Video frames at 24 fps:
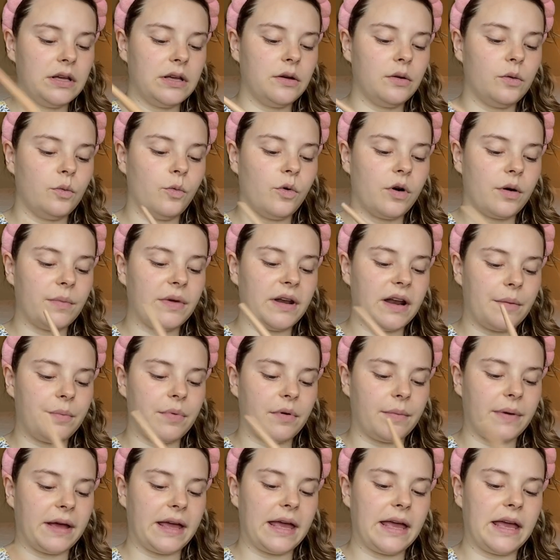Warm it up on
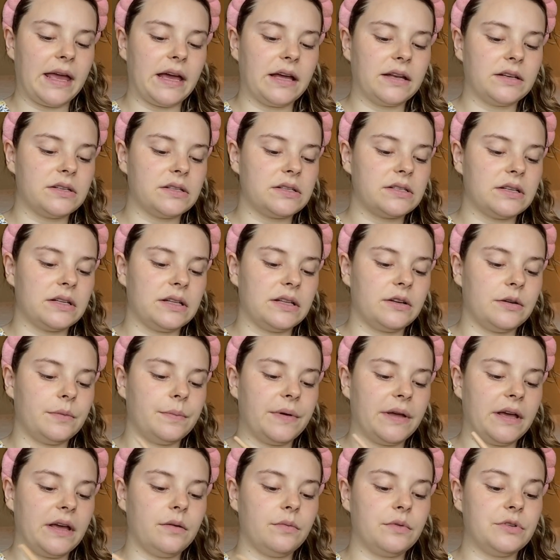my hand just a little
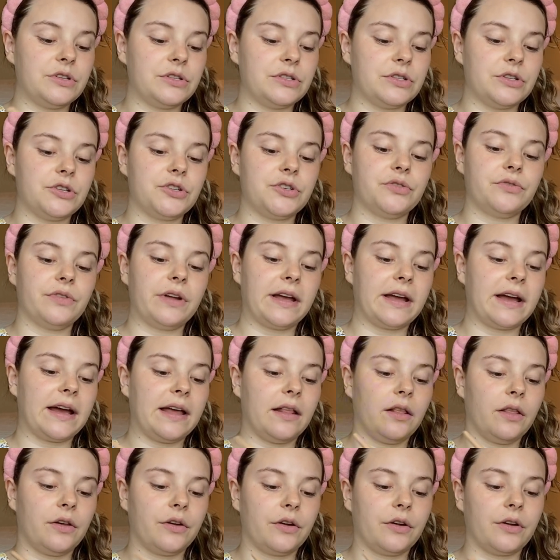bit, which is a trick I
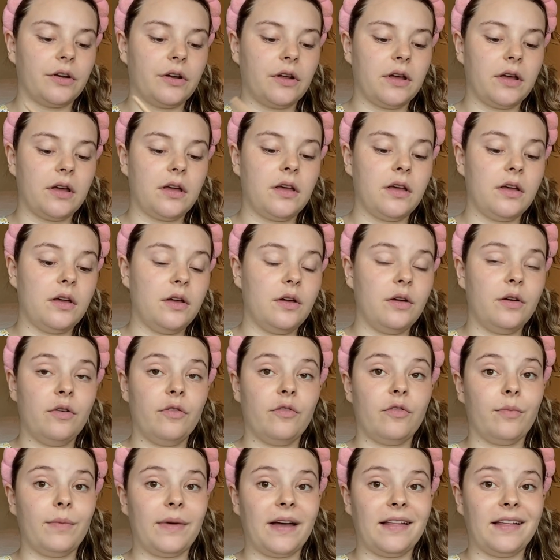learned
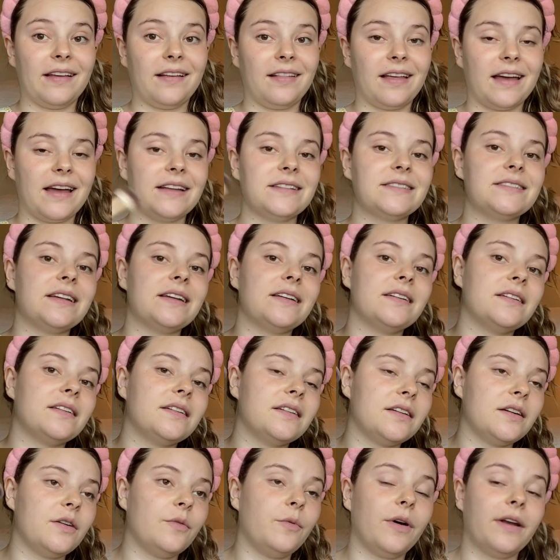from Allie Glines.
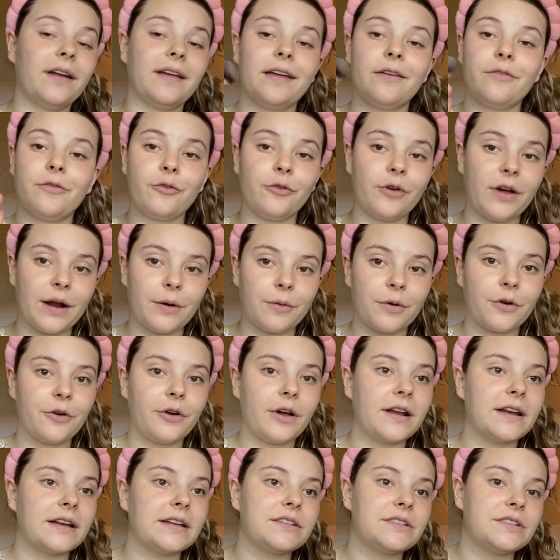Want to give credit where
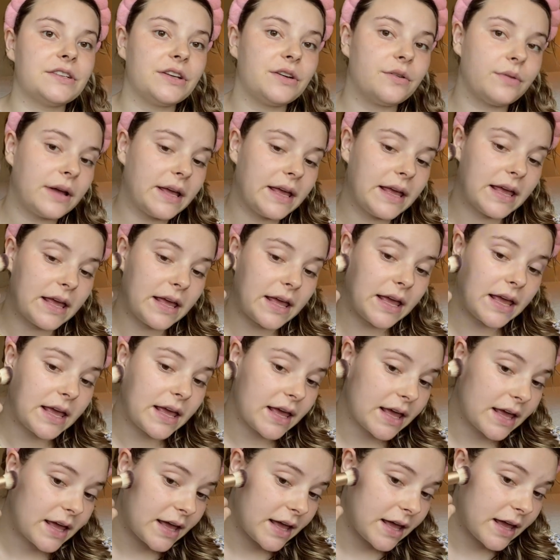credit is due.
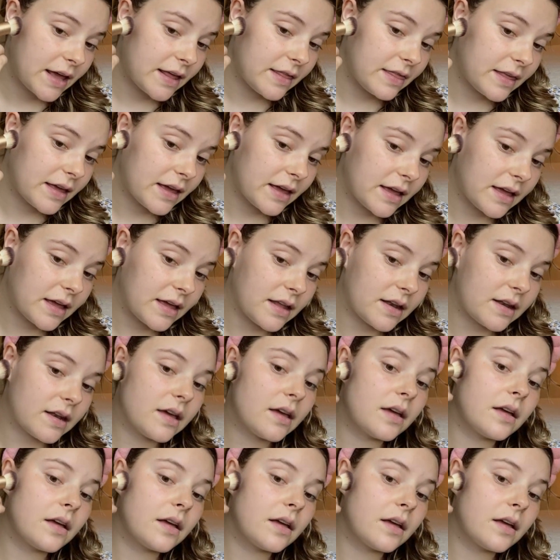And then